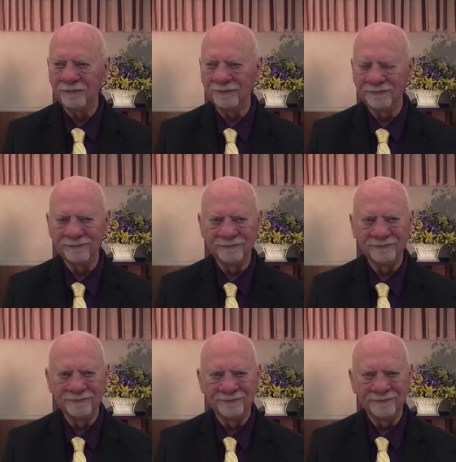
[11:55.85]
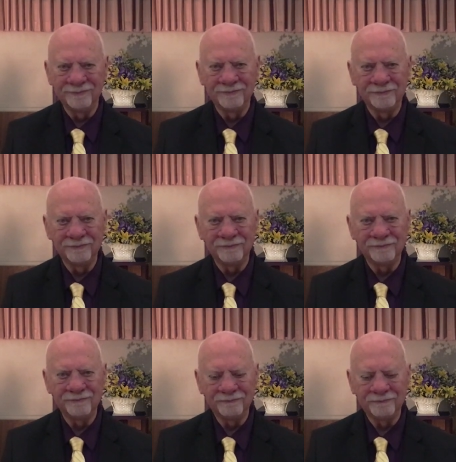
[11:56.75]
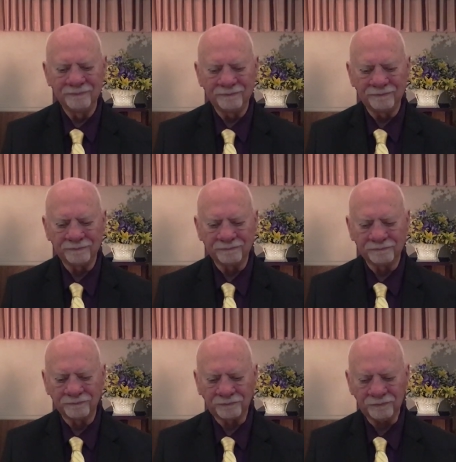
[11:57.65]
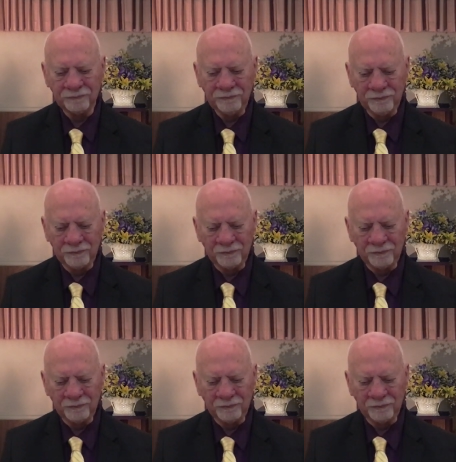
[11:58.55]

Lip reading: No one is speaking in this clip.